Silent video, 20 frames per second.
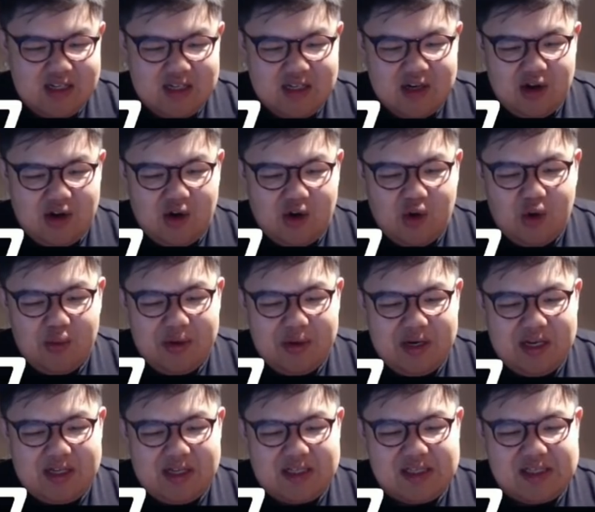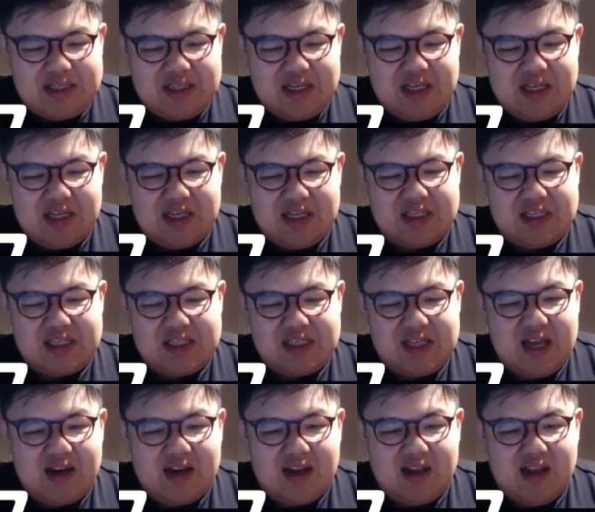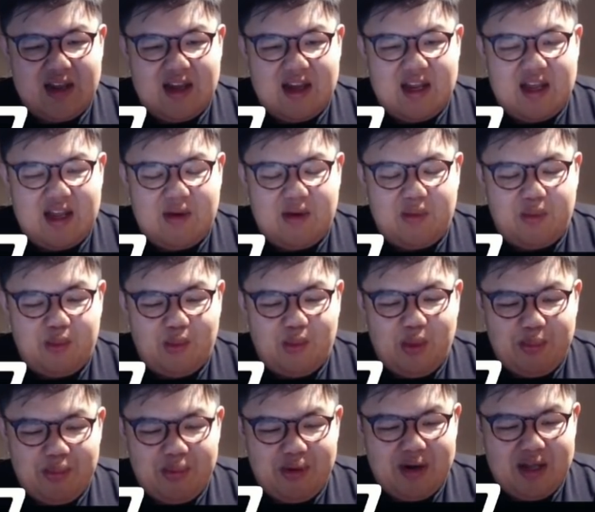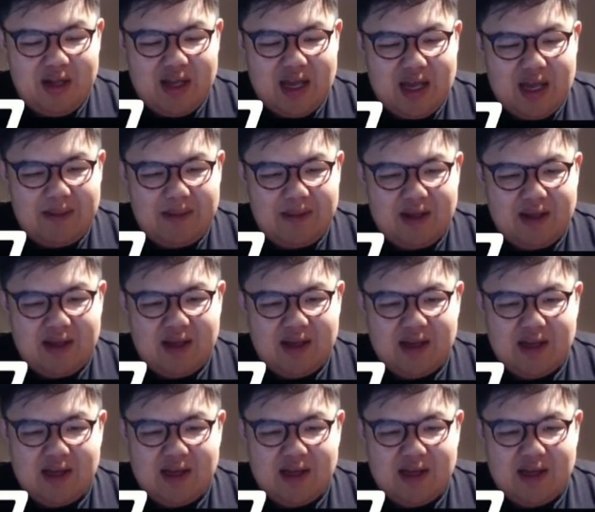Now all we need to see is a starter card, and we're pretty happy.